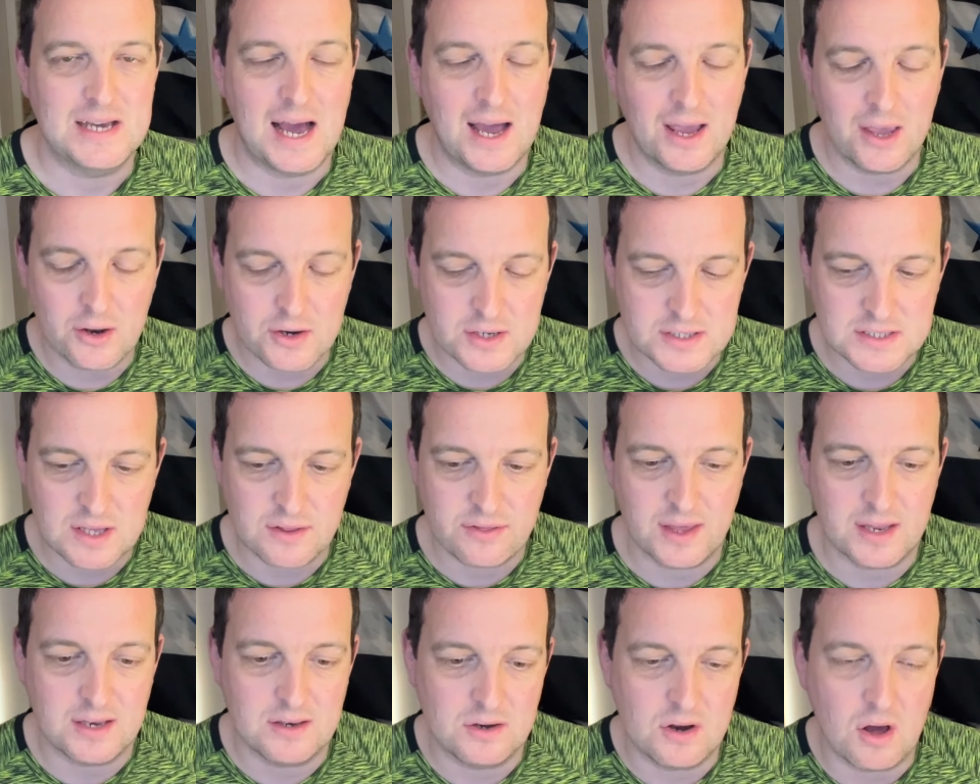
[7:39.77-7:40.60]
I honestly
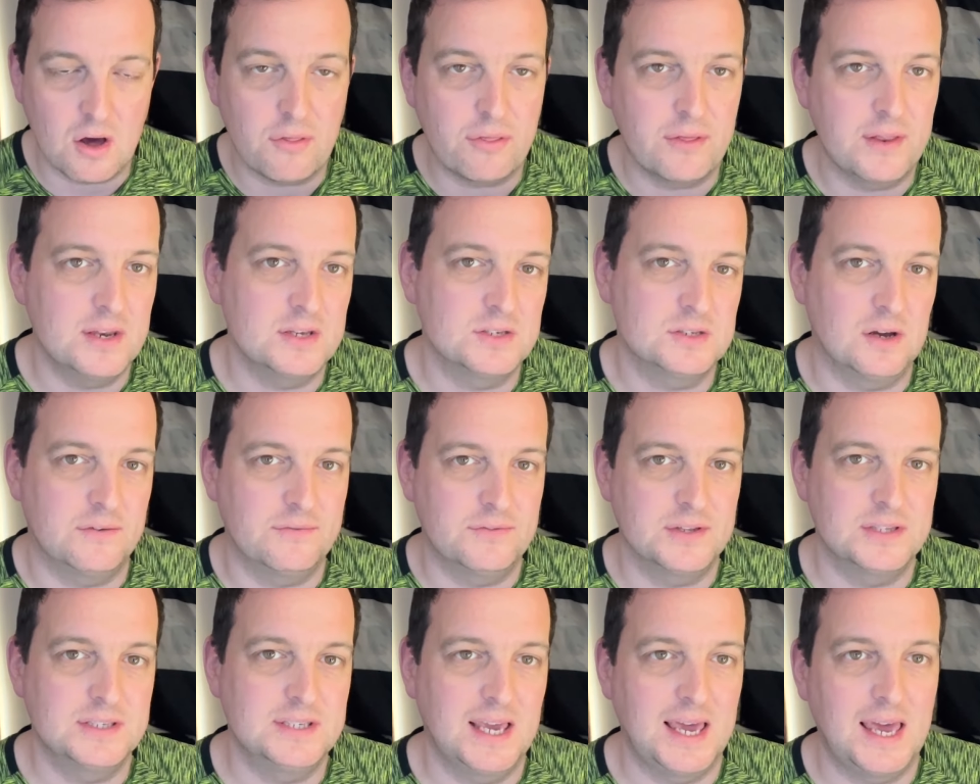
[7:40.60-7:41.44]
think nothing is off
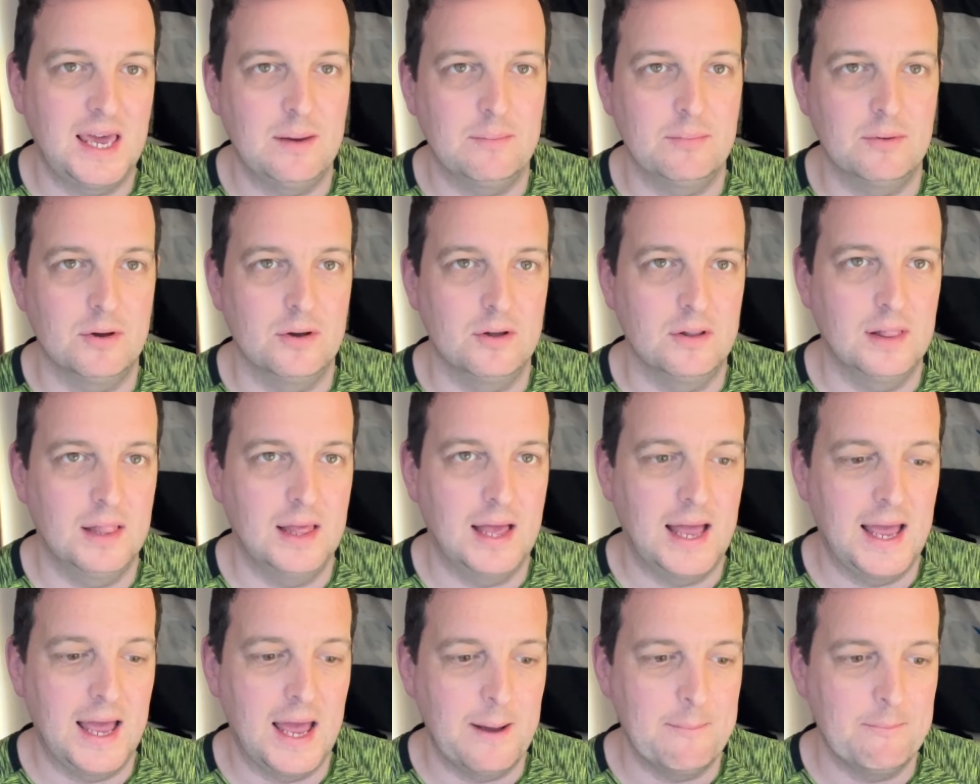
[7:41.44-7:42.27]
the table,
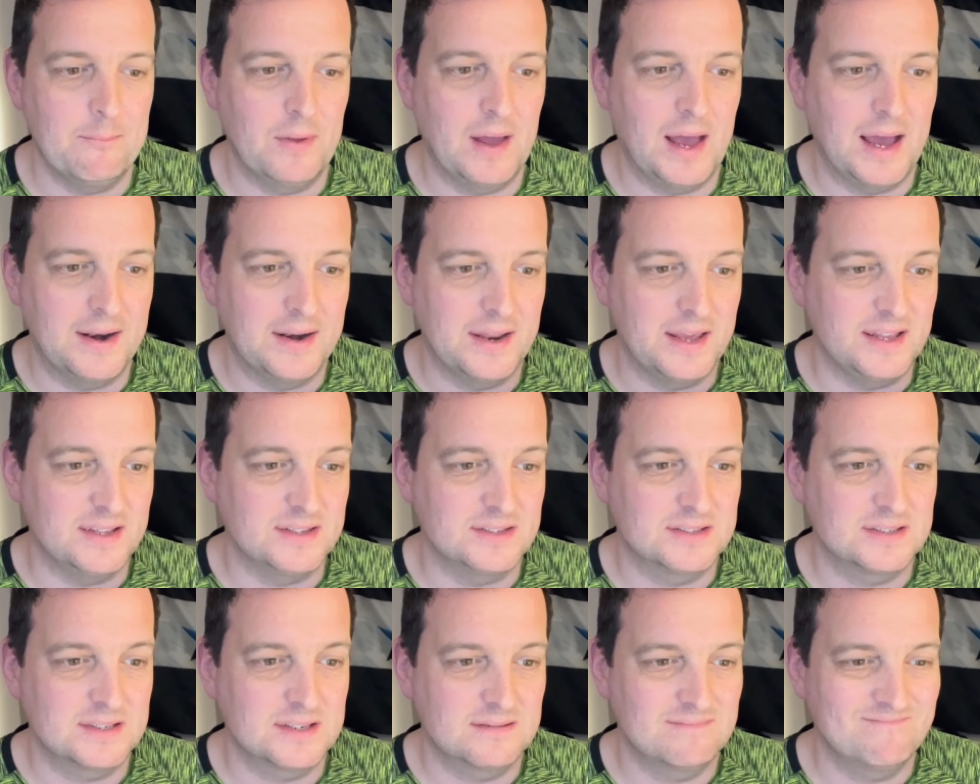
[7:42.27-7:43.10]
um, and
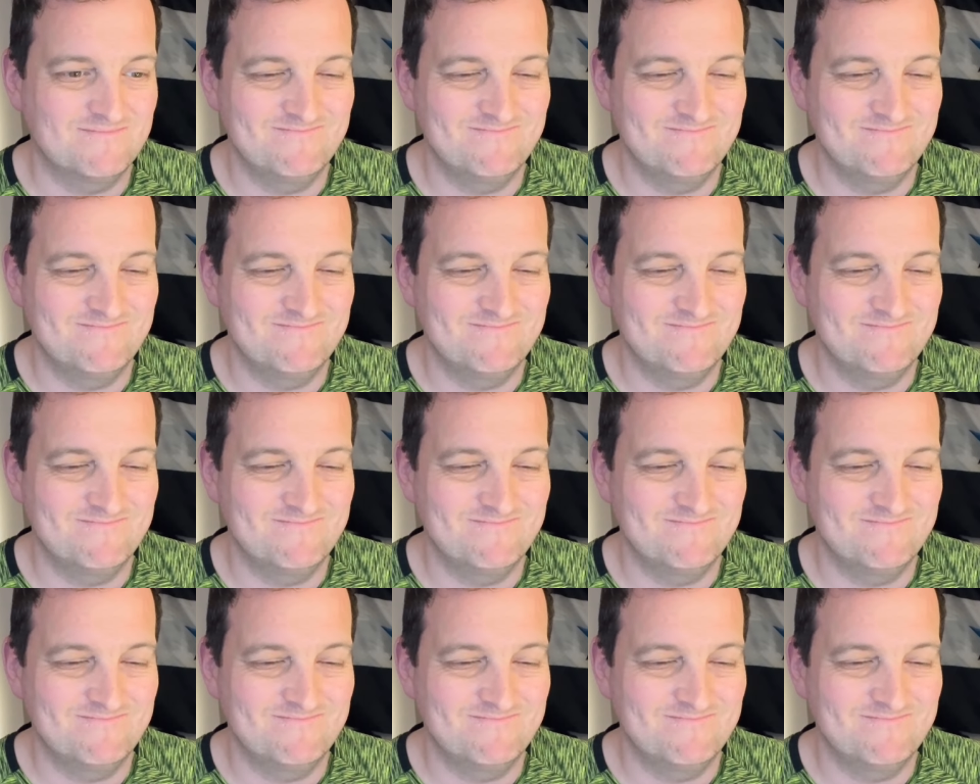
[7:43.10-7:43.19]
it's